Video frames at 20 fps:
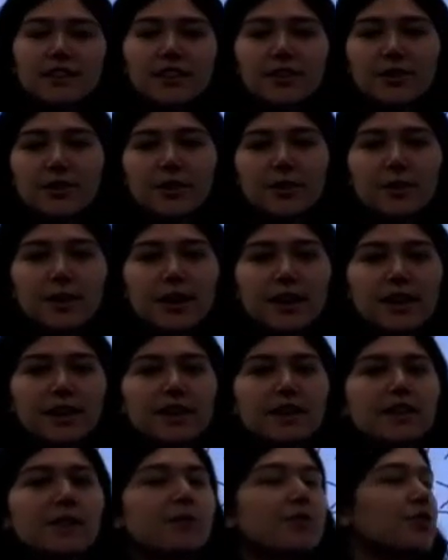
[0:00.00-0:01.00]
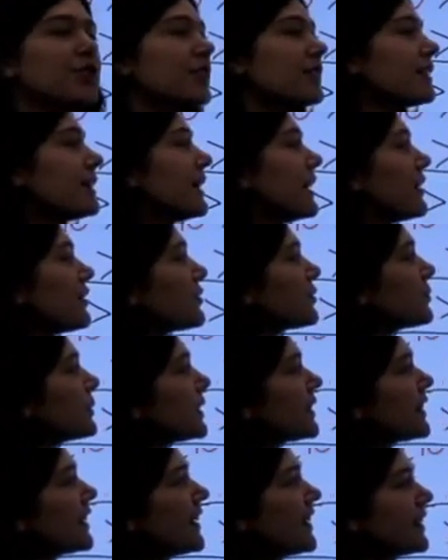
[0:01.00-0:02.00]
going away, and I'm just left
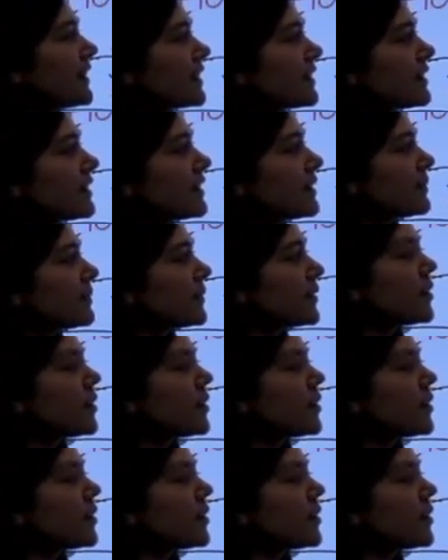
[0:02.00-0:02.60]
with x,